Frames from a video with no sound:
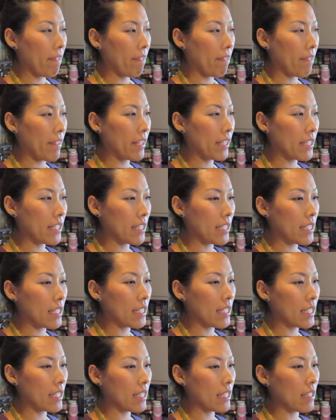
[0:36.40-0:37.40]
this
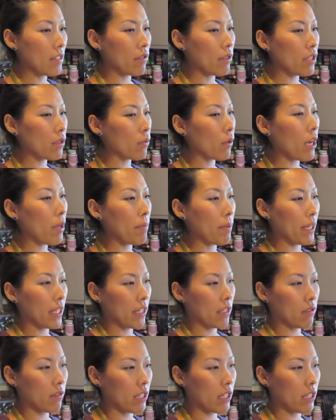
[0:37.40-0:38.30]
is the reason why I pick this